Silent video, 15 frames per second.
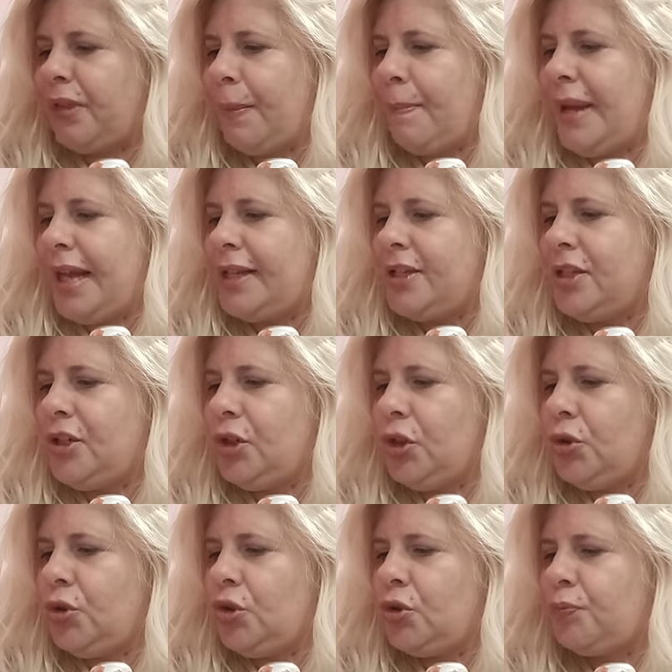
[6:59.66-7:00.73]
base
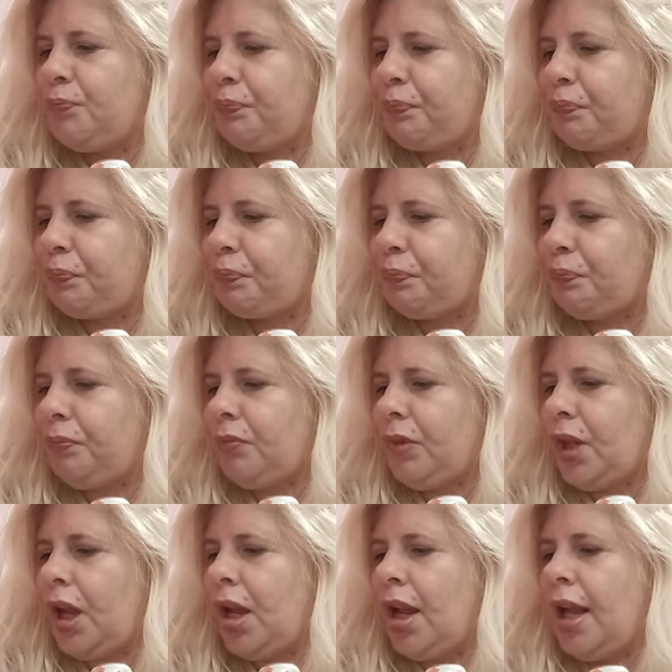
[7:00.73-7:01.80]
notes,
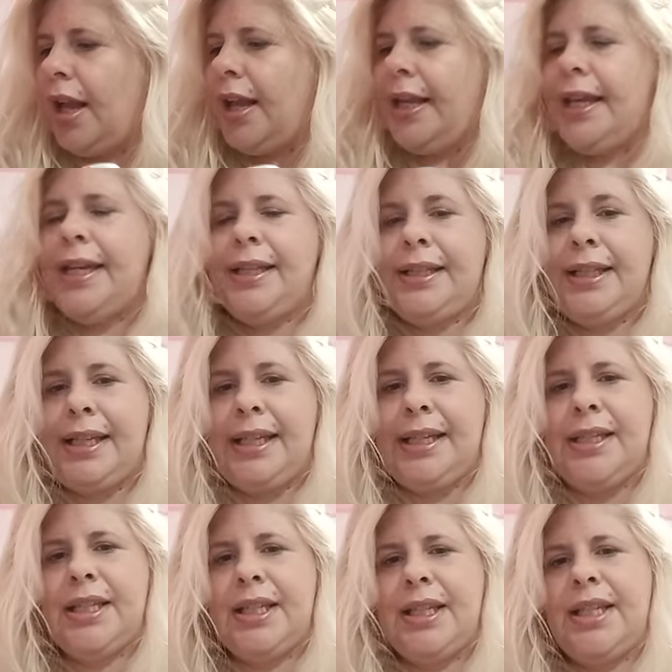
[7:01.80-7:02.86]
it
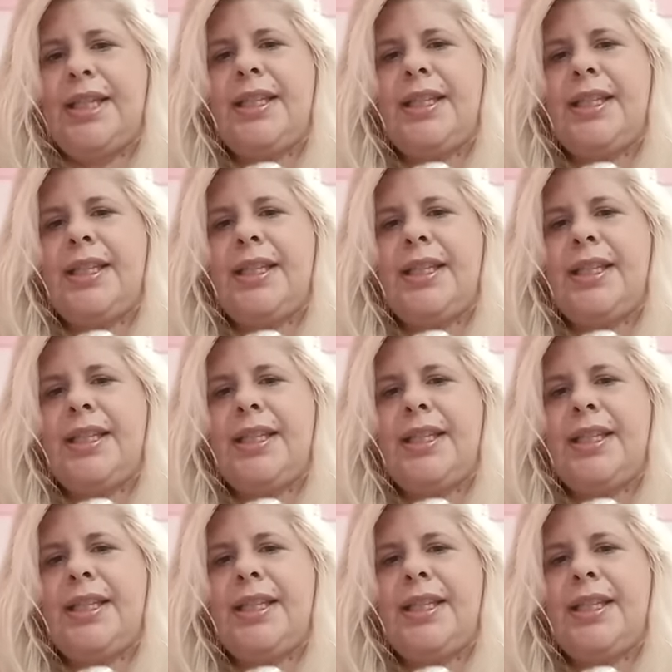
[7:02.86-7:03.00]
is